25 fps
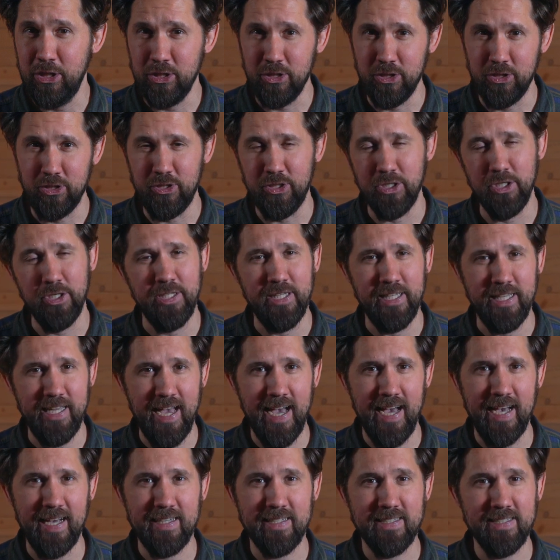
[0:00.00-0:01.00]
during the
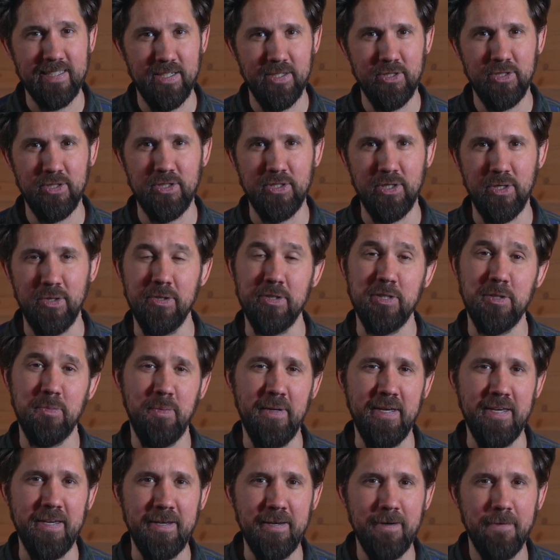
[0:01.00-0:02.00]
act, so to
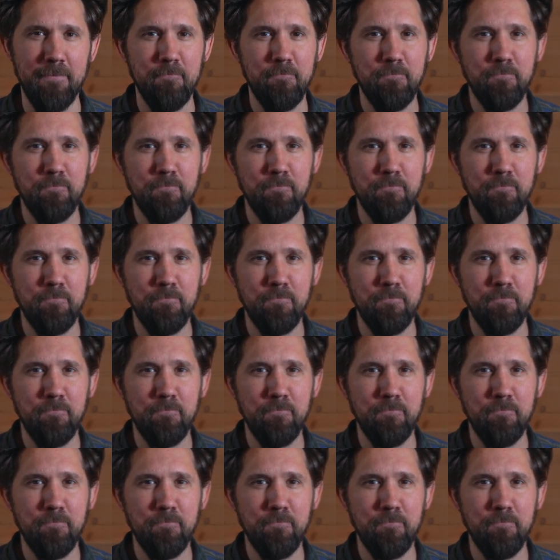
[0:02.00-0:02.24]
speak.